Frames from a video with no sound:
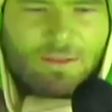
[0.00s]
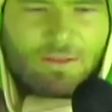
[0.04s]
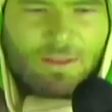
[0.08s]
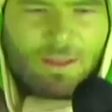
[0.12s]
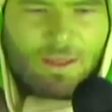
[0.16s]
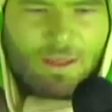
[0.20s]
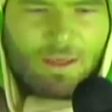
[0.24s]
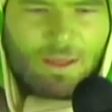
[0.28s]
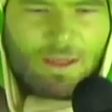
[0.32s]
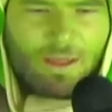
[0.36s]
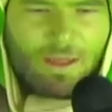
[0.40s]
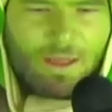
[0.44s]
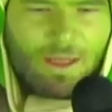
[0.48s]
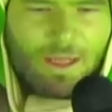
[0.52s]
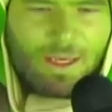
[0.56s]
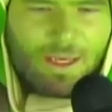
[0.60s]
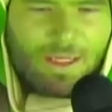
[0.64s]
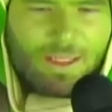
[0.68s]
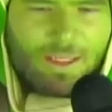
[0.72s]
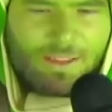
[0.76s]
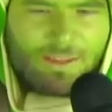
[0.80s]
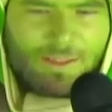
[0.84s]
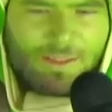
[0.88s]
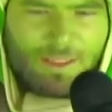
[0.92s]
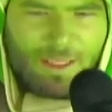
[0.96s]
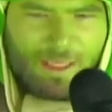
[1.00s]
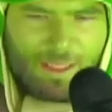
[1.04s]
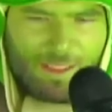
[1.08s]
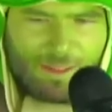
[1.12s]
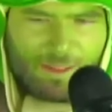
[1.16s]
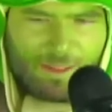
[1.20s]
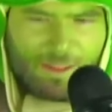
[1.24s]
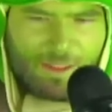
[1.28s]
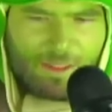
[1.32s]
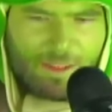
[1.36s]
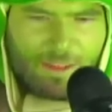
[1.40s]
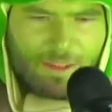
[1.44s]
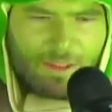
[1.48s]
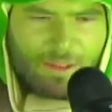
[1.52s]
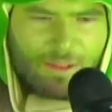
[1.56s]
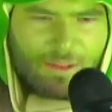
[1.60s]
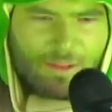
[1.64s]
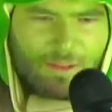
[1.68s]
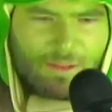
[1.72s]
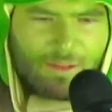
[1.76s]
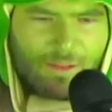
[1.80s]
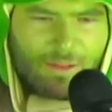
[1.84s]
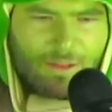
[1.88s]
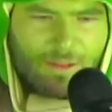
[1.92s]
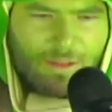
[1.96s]
I got anxiety
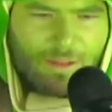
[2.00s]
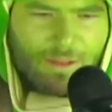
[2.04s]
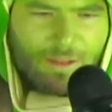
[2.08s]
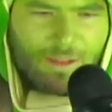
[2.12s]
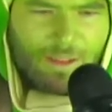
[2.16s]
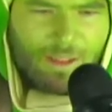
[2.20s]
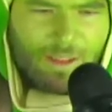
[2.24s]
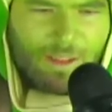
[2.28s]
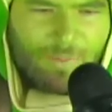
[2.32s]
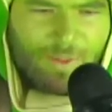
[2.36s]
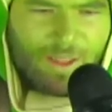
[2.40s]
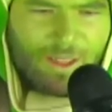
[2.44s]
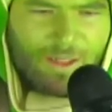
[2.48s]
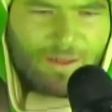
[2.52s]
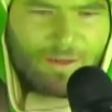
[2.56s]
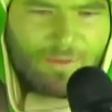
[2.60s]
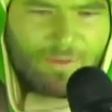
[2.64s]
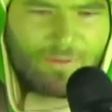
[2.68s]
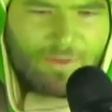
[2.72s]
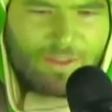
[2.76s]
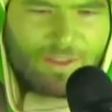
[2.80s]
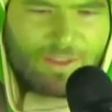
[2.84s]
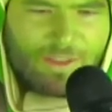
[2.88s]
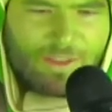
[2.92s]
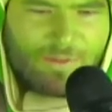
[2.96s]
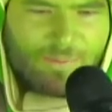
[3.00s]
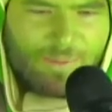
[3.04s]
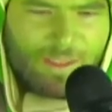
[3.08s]
about how everything is